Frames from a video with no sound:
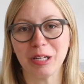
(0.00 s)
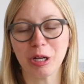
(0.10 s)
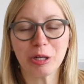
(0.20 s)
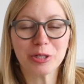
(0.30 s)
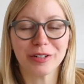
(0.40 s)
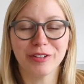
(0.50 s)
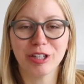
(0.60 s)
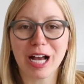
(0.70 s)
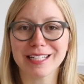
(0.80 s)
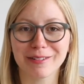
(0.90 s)
Not sure if you
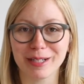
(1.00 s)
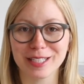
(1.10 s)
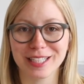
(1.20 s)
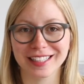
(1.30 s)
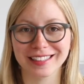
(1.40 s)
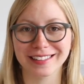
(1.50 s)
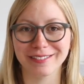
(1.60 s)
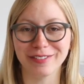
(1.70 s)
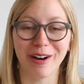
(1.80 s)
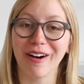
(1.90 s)
guys are watching this.
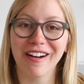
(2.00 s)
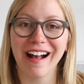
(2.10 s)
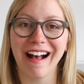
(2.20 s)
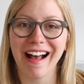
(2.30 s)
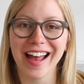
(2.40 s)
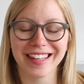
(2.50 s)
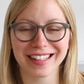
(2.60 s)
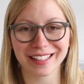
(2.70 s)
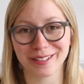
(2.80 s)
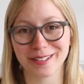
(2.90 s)
If you are, hi,
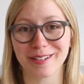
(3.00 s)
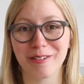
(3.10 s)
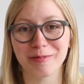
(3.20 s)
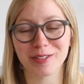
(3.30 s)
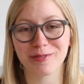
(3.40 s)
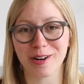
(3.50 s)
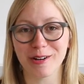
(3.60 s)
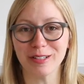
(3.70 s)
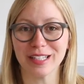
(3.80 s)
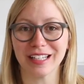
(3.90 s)
thank you so much for
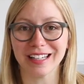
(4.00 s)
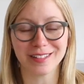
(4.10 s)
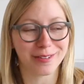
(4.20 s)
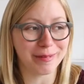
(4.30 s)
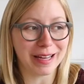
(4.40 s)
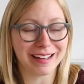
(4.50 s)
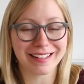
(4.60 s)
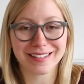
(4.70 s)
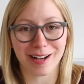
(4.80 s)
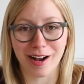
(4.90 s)
hosting us, for making
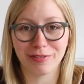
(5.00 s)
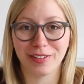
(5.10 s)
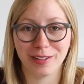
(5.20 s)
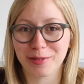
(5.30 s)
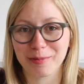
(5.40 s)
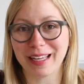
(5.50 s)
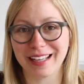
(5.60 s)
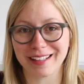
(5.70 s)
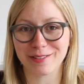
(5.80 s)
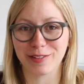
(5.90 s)
us coffee, for
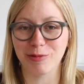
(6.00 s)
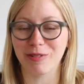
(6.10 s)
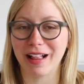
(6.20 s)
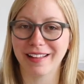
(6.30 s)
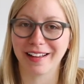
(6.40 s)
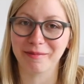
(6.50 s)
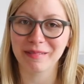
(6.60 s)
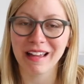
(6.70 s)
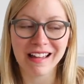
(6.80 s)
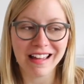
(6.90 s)
making us feel welcome.
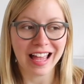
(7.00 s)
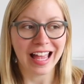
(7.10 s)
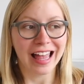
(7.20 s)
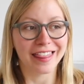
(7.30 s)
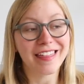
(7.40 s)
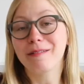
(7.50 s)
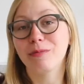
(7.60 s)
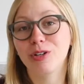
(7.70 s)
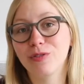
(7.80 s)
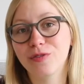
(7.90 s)
They
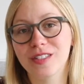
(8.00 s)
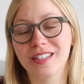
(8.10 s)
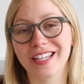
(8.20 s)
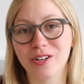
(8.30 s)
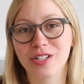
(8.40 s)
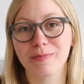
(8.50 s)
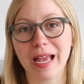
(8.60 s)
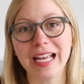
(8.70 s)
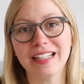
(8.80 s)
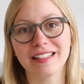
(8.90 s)
moved their
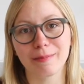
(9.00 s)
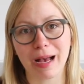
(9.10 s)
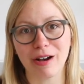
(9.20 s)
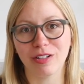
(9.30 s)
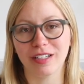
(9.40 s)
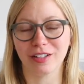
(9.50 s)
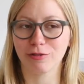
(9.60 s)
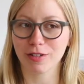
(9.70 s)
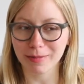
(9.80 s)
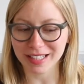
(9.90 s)
space about
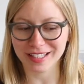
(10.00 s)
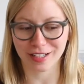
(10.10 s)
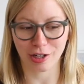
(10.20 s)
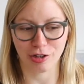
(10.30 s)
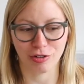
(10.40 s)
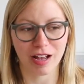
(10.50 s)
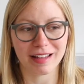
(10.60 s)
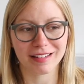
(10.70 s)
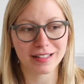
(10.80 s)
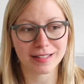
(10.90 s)
3 months ago,
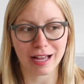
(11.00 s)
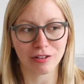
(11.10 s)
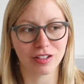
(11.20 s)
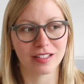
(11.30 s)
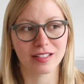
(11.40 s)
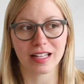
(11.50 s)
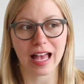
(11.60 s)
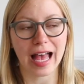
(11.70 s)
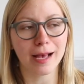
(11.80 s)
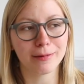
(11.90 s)
and it's now this
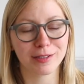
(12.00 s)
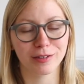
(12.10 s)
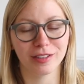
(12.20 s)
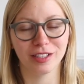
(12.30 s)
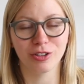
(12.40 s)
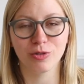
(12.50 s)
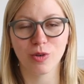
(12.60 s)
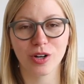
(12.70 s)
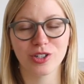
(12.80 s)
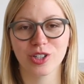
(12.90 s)
absolutely
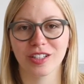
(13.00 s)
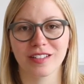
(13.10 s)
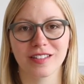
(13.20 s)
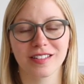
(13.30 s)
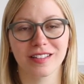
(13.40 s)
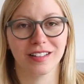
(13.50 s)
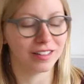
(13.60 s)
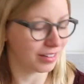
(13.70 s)
gorgeous,